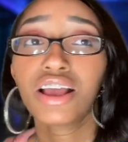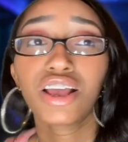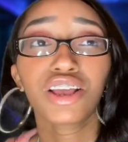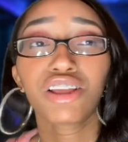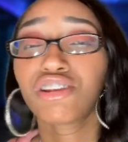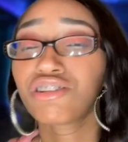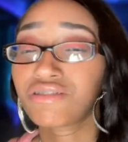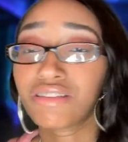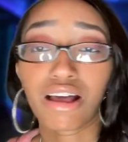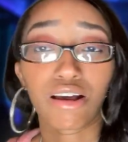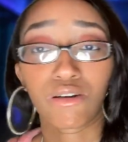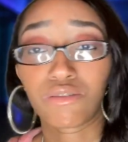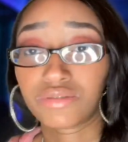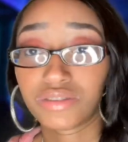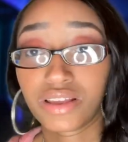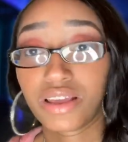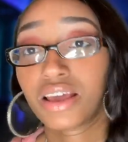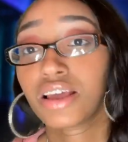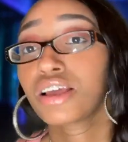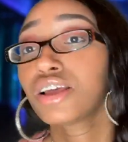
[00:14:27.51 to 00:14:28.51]
You're just not gonna
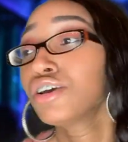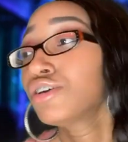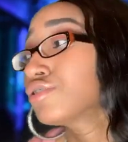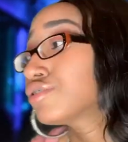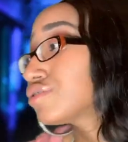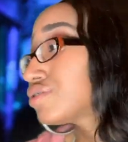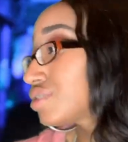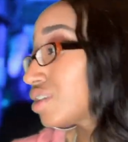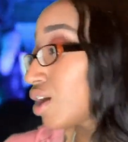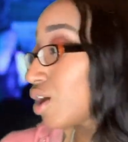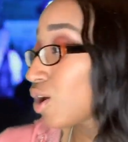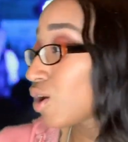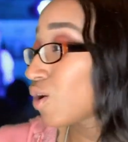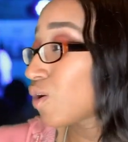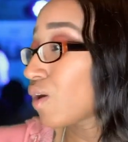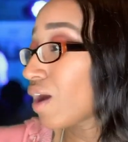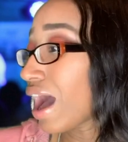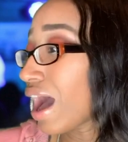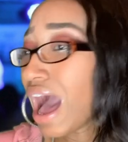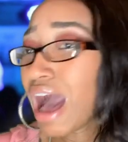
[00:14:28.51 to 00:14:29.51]
see it. So
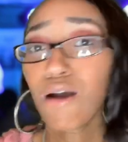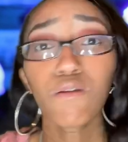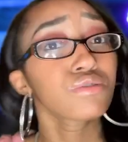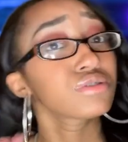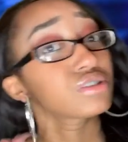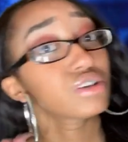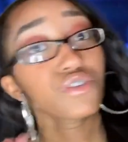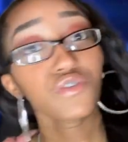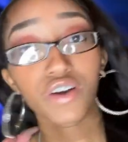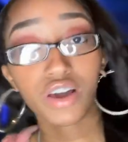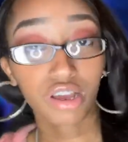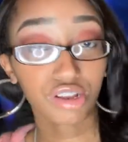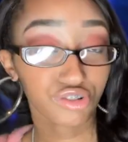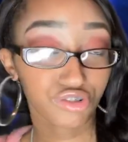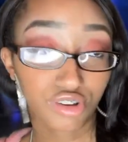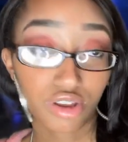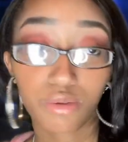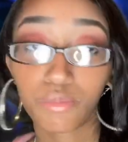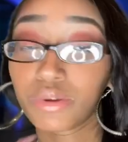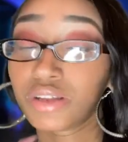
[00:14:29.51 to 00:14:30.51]
I was so fucking
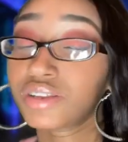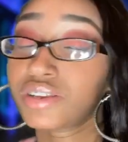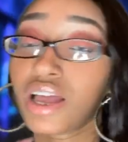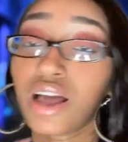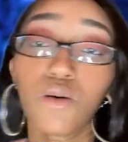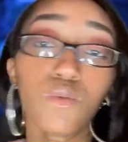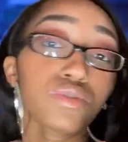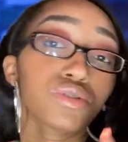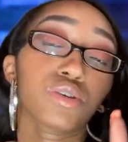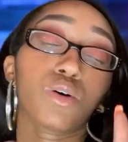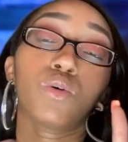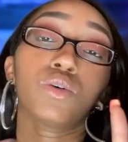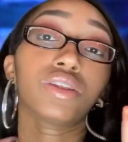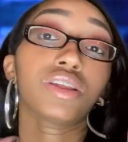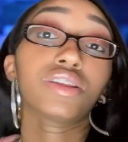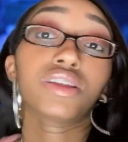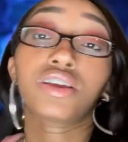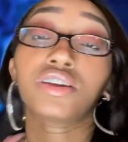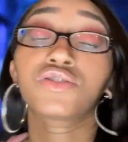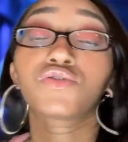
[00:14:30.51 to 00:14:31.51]
drunk, bitch. I was on
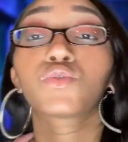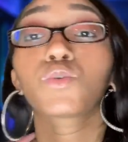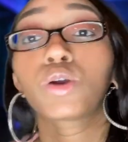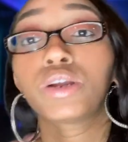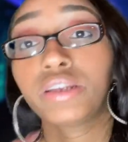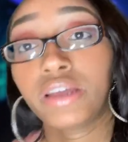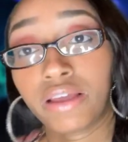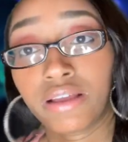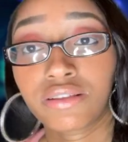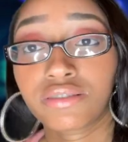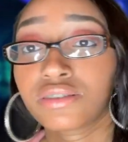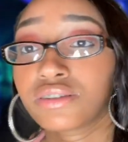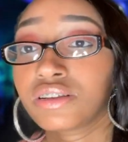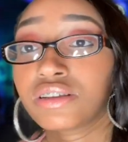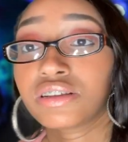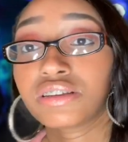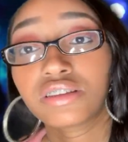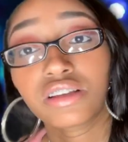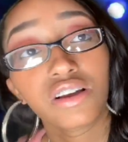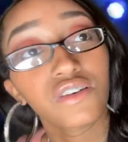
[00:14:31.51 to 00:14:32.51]
the dance floor dancing
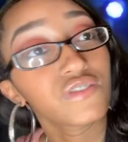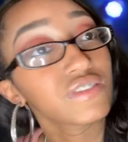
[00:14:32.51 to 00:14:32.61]
and stuff.